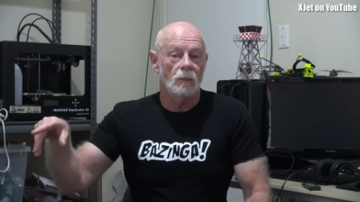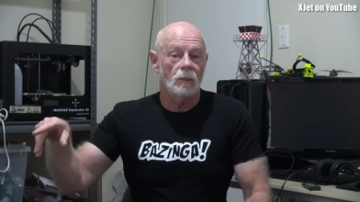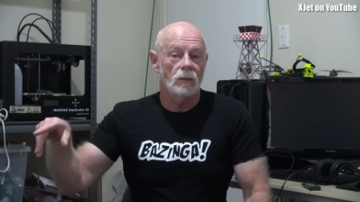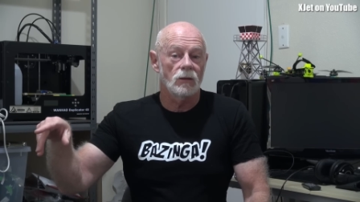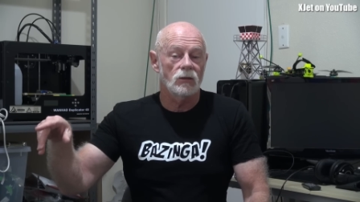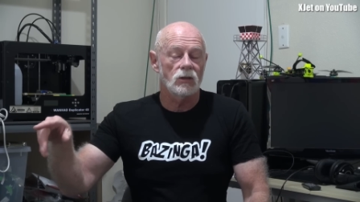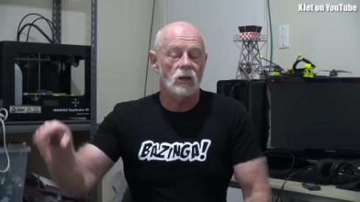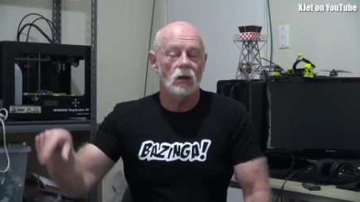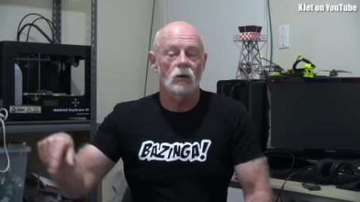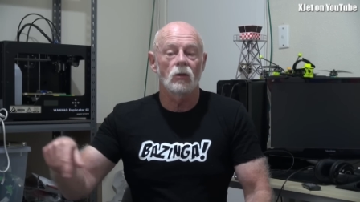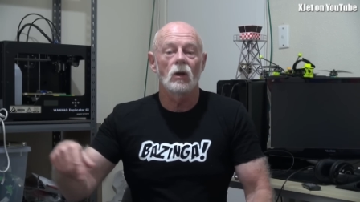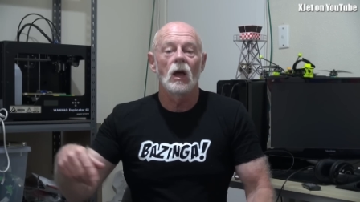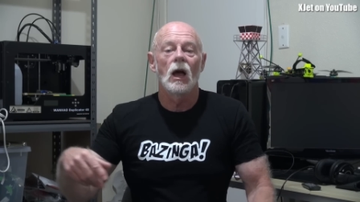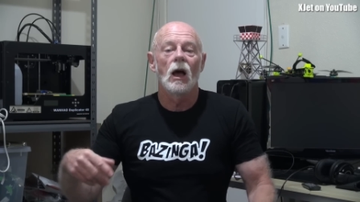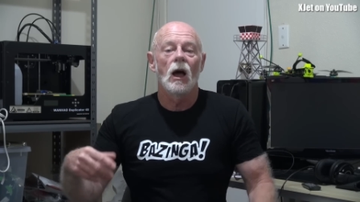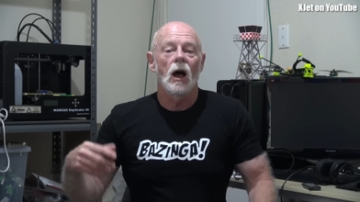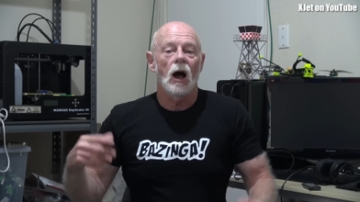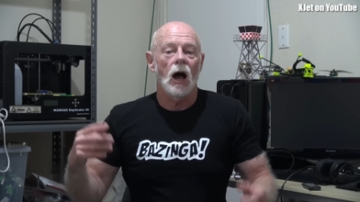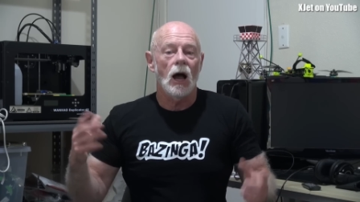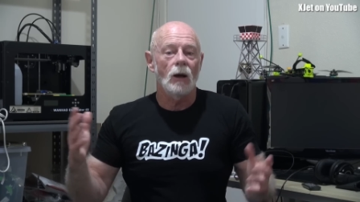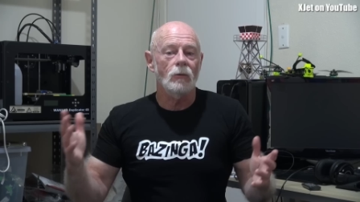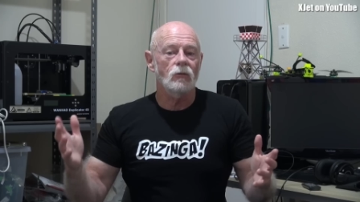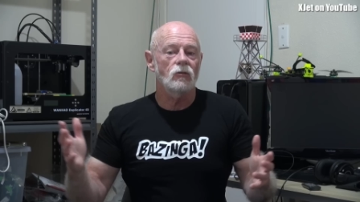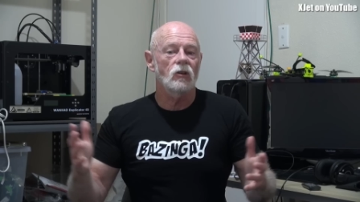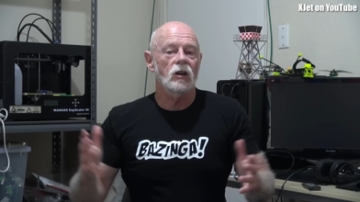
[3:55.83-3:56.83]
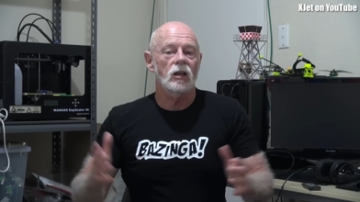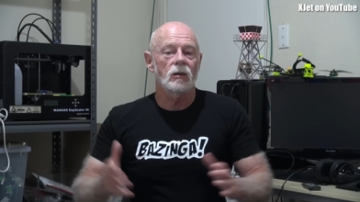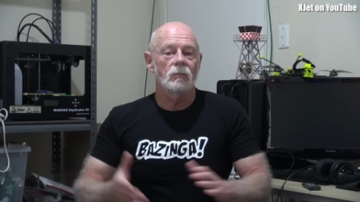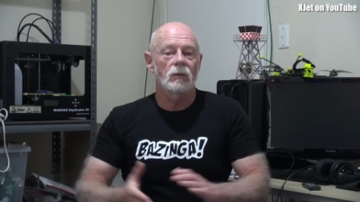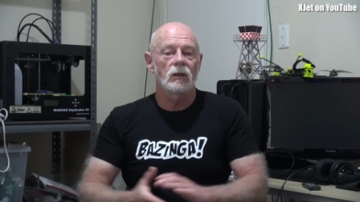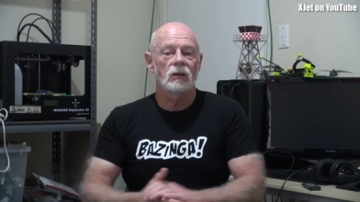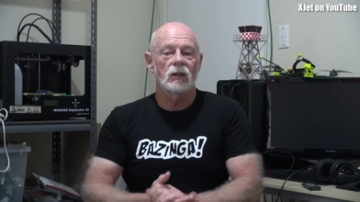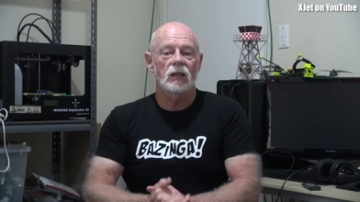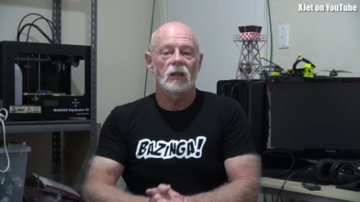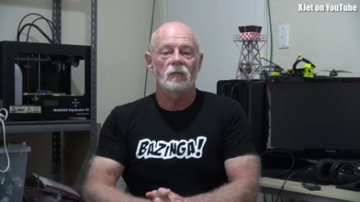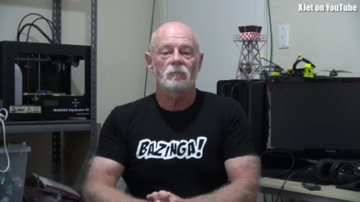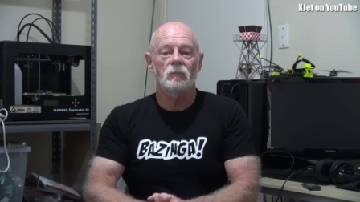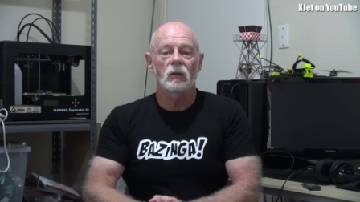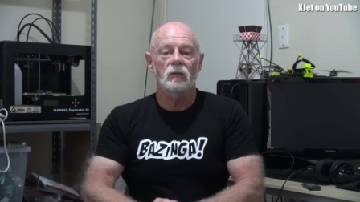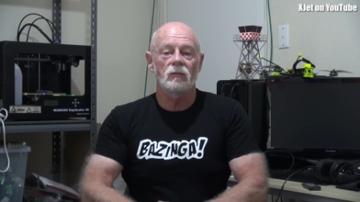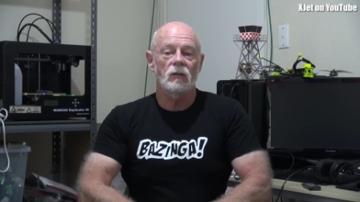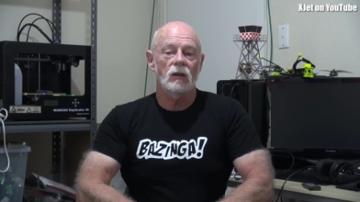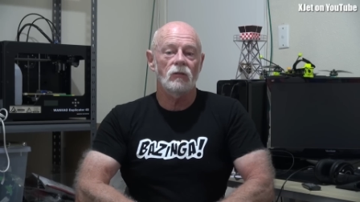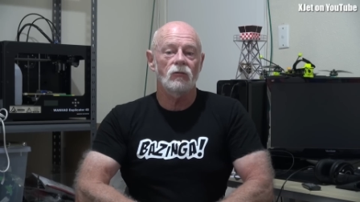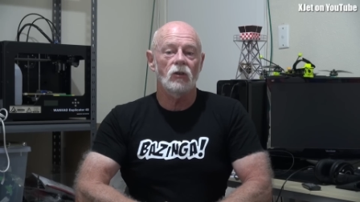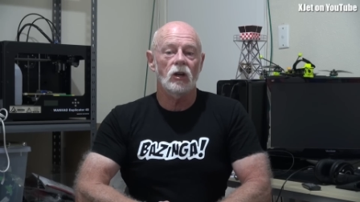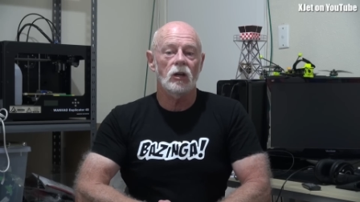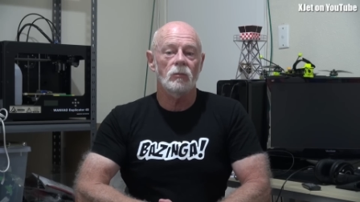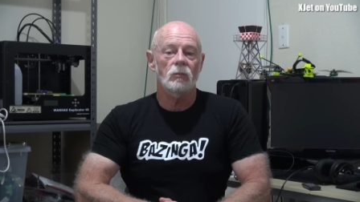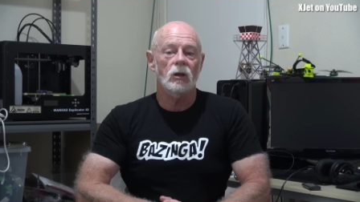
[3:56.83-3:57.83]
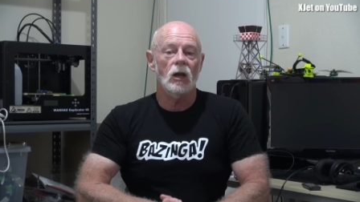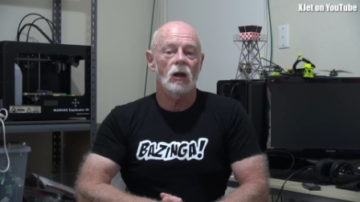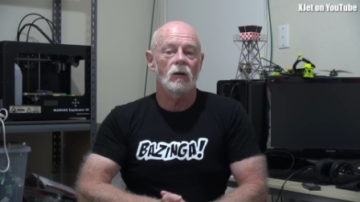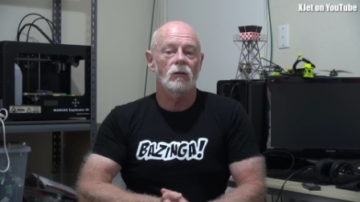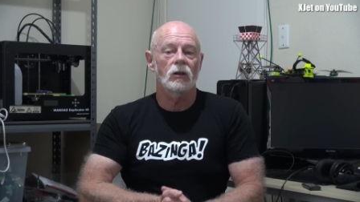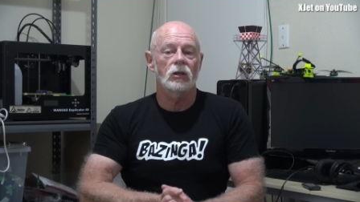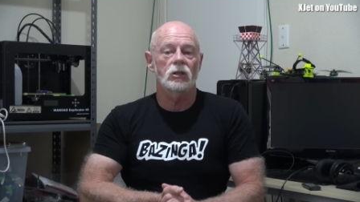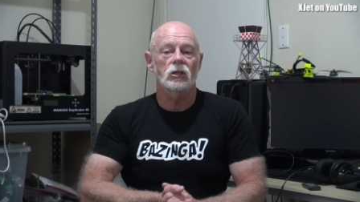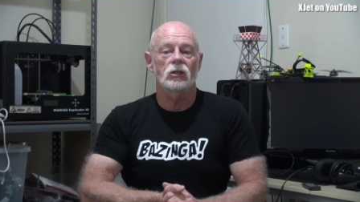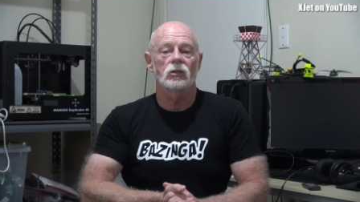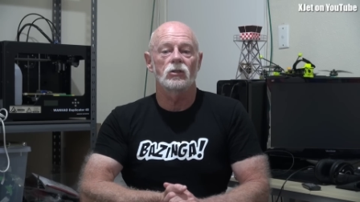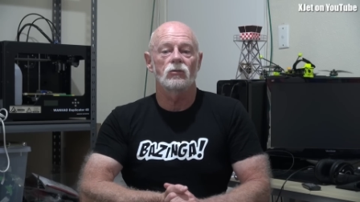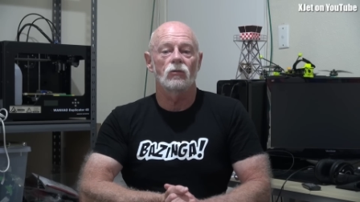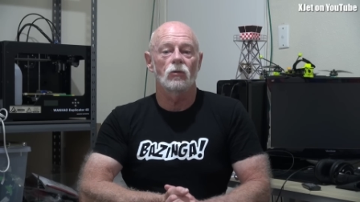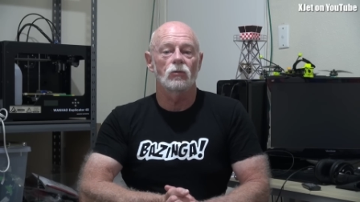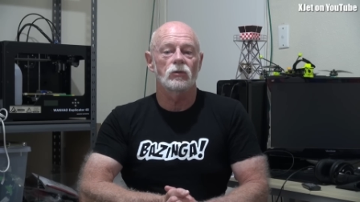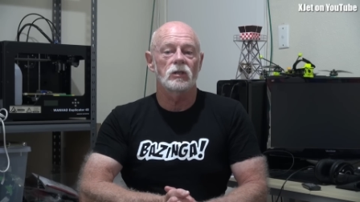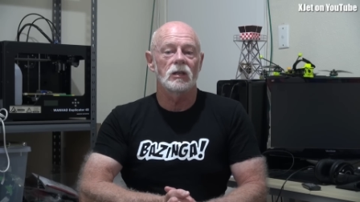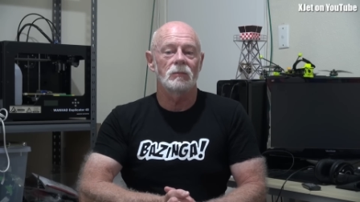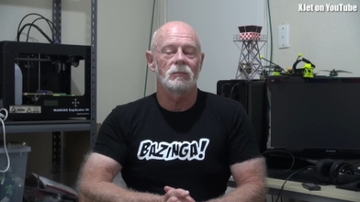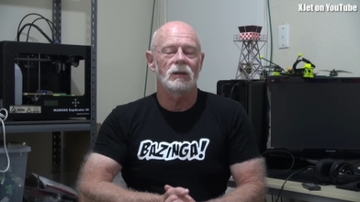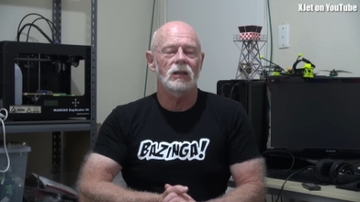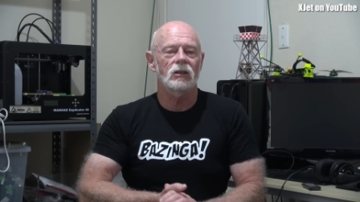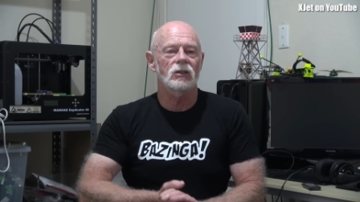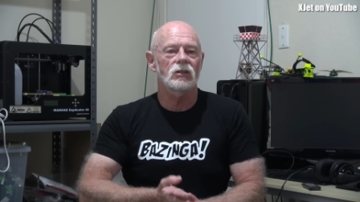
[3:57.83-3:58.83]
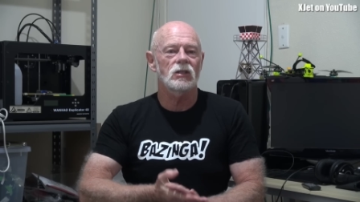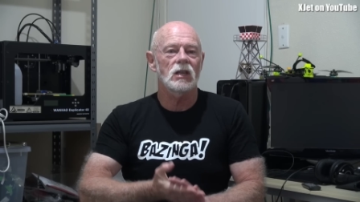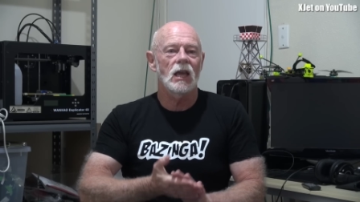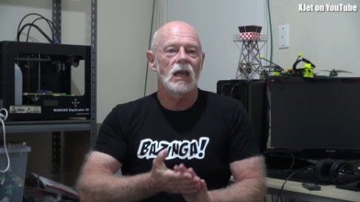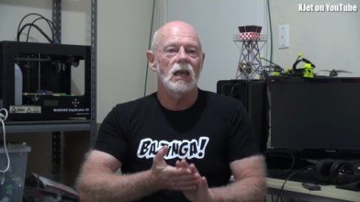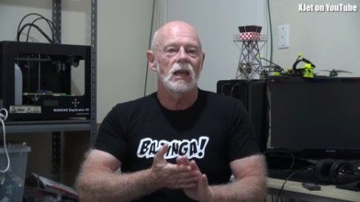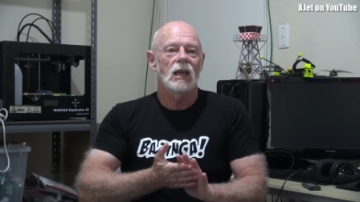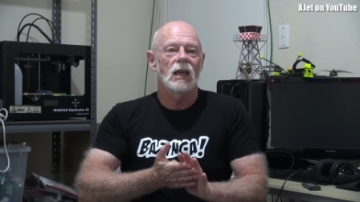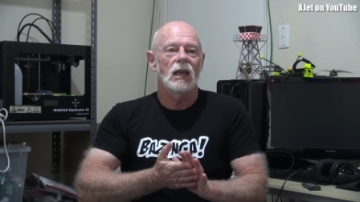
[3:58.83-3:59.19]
So I would recommend the FPV Freedom Coalition's rule set, because